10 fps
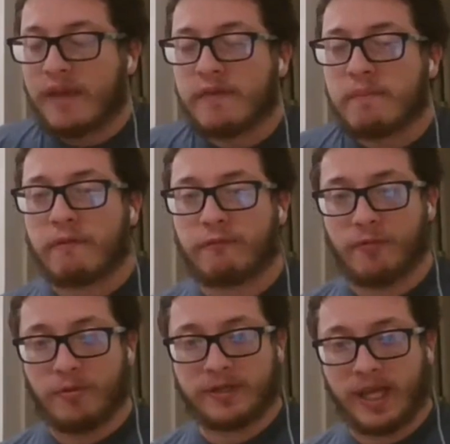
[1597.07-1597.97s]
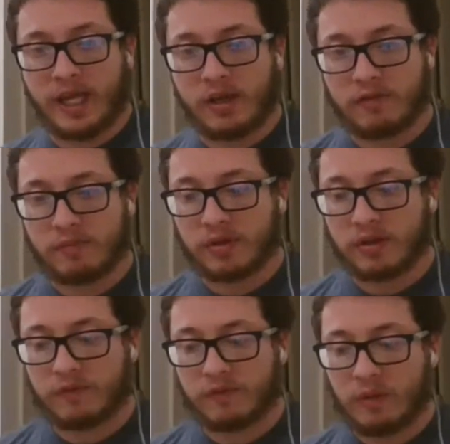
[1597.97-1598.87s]
even before Takeover
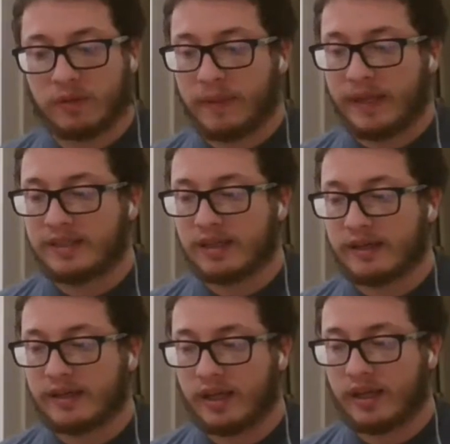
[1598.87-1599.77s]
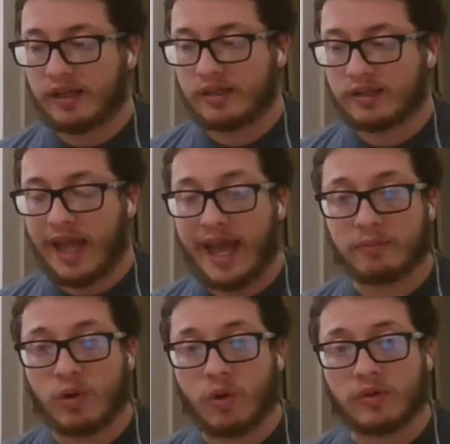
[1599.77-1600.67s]
Brooklyn 4 with Pete Dunne and
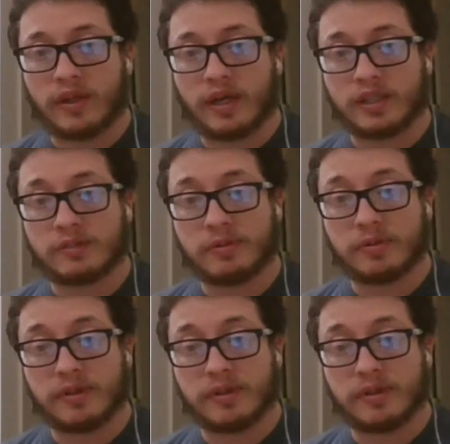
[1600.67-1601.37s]
Adam Cole in the Undisputed